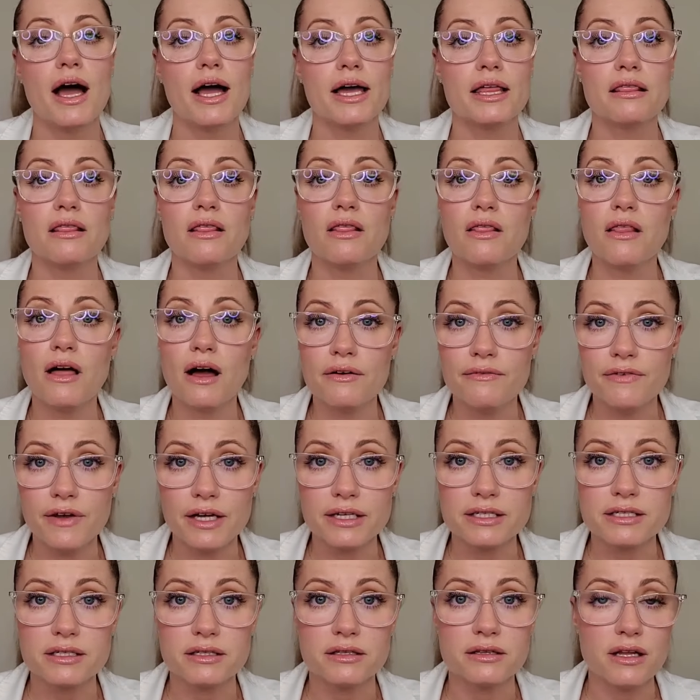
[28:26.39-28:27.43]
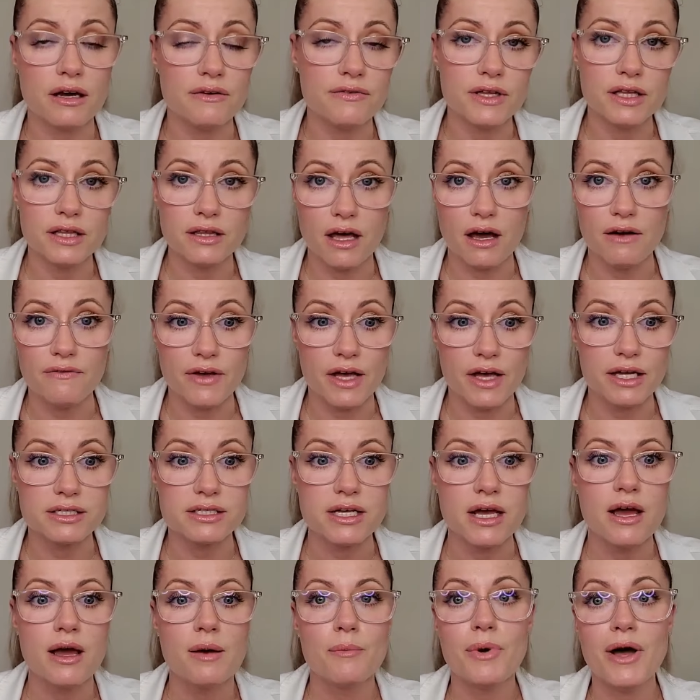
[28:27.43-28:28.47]
I love it, love it, love
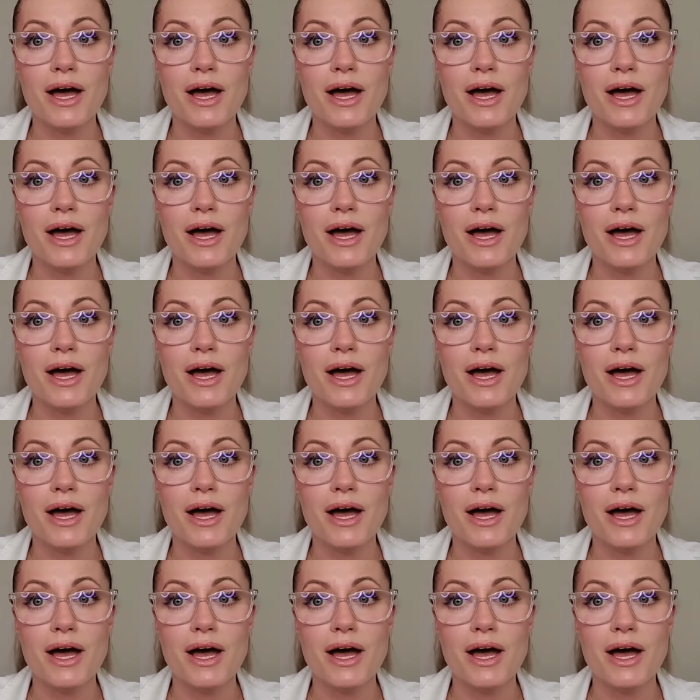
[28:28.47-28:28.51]
it.